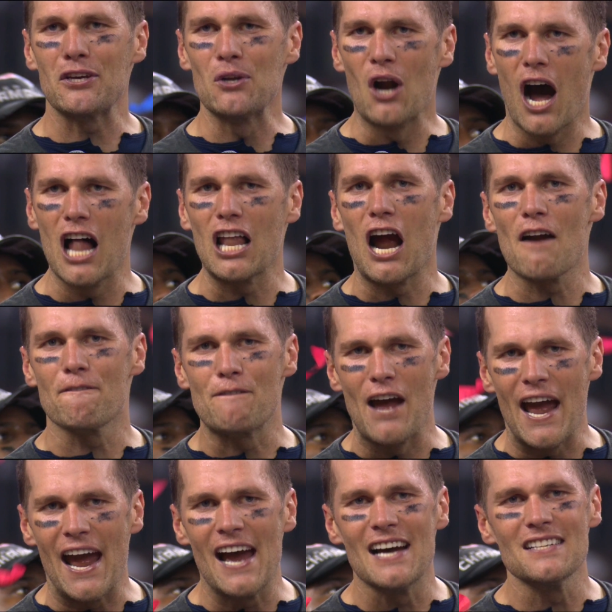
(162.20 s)
to all our
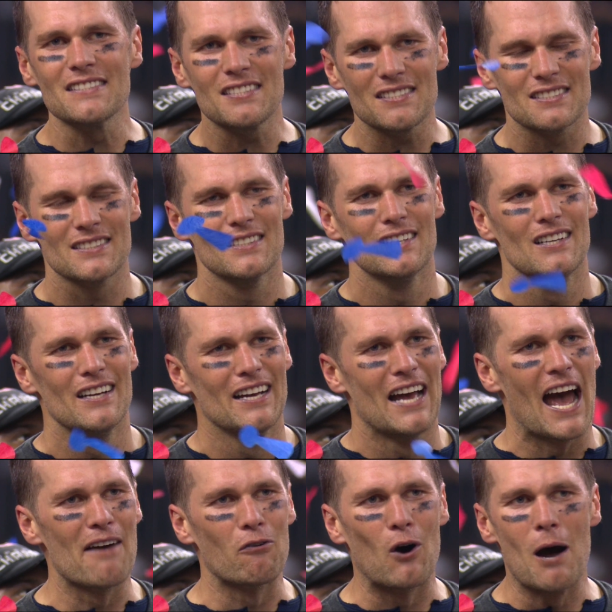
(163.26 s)
fans,
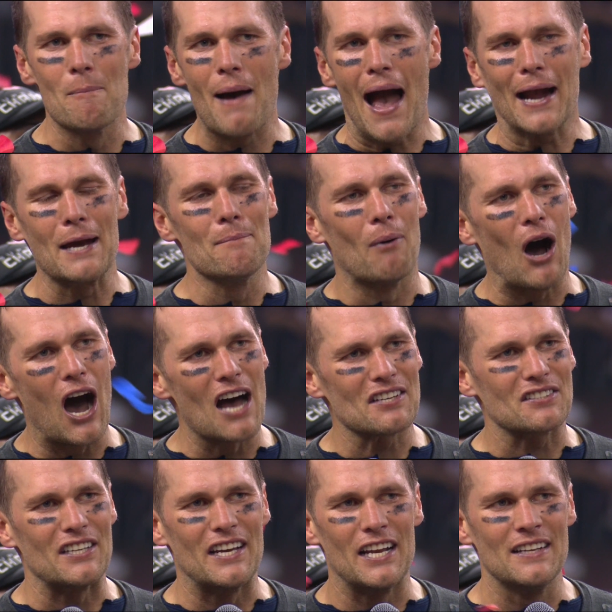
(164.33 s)
everyone back in
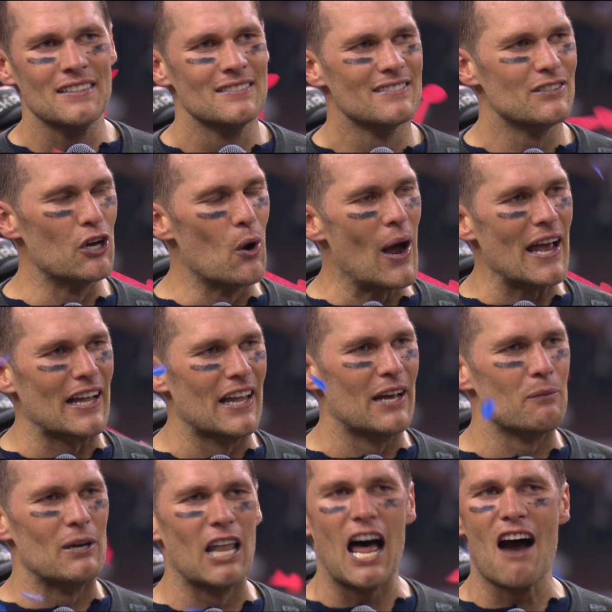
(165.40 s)
Boston, New England, we
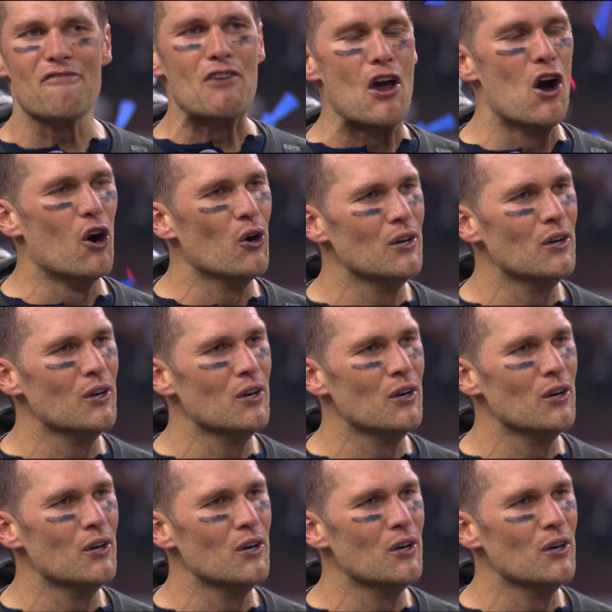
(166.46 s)
love you.